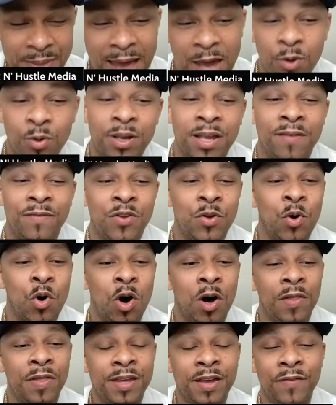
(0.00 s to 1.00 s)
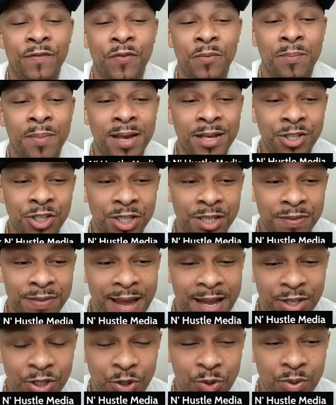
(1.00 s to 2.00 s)
That'll give you all the information
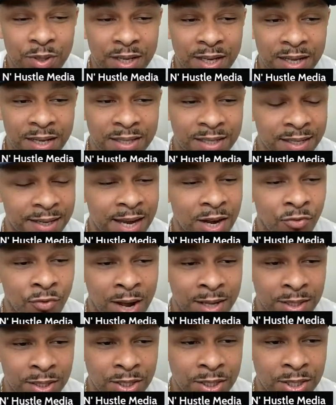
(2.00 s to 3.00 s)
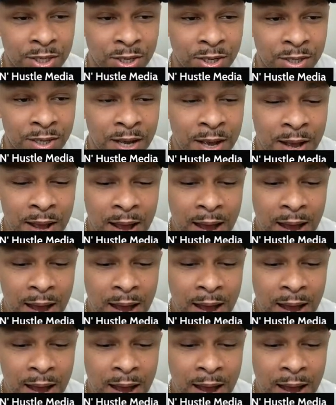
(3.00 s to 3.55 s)
that you need to get registered.